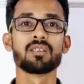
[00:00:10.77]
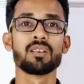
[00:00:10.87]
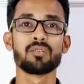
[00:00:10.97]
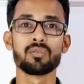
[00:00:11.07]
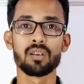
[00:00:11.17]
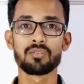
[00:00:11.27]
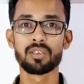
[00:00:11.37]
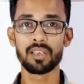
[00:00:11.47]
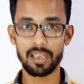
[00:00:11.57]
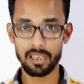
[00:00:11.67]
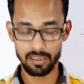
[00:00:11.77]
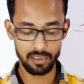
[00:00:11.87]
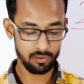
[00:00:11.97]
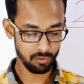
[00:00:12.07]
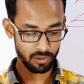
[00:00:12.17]
the
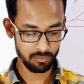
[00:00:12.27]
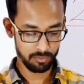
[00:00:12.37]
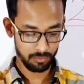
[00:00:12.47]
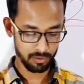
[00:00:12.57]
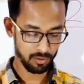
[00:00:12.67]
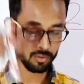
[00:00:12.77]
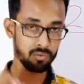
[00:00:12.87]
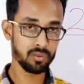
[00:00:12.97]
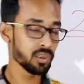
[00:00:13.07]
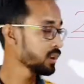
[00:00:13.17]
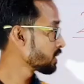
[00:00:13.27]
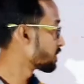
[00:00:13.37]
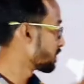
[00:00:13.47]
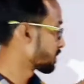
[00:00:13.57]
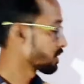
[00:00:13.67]
2018 question paper, so today let's
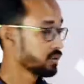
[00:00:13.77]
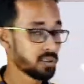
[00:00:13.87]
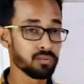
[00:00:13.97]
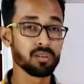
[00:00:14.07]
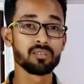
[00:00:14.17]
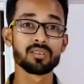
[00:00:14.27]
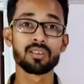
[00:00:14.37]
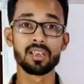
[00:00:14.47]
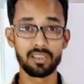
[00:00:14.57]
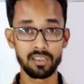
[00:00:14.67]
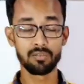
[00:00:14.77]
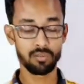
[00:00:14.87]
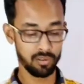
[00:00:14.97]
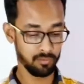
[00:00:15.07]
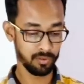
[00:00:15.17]
discuss the 2019
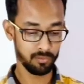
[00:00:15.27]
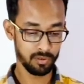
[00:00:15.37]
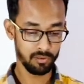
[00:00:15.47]
question paper.